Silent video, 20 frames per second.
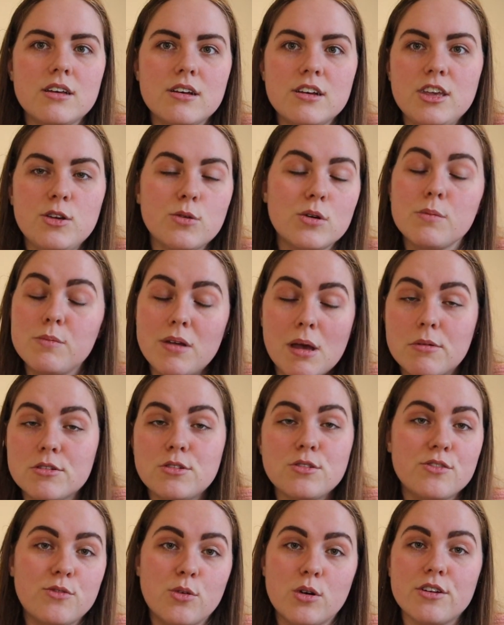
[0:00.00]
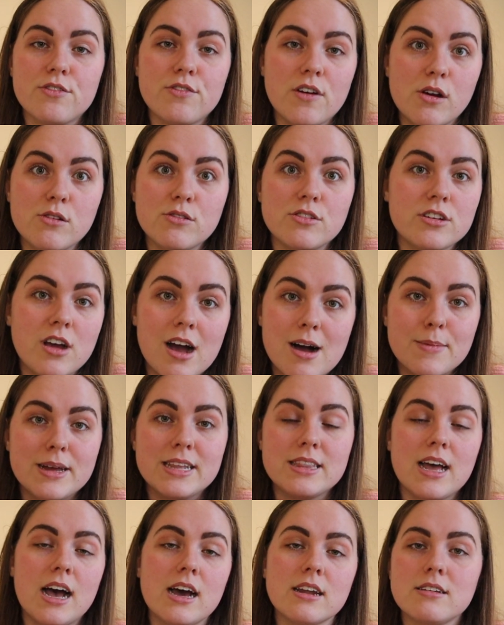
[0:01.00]
you wouldn't be able to afford a phone to
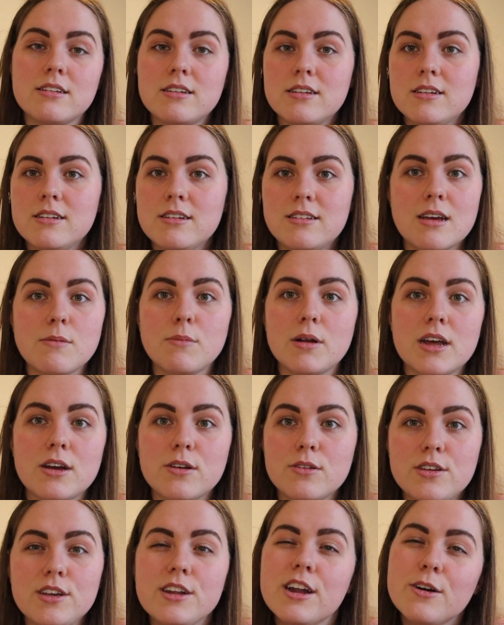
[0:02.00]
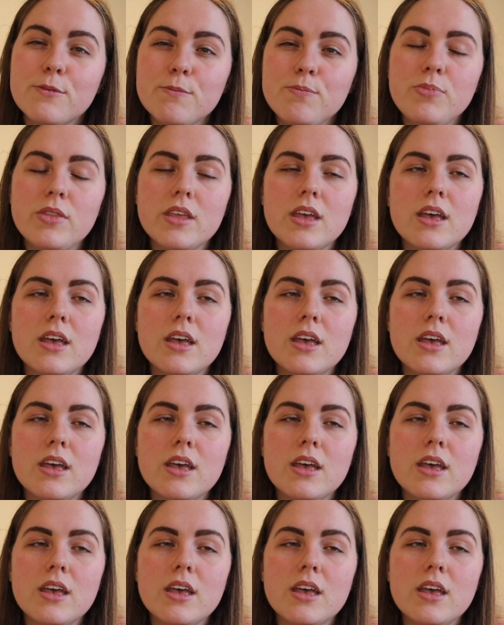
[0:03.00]
comment that down below, you know?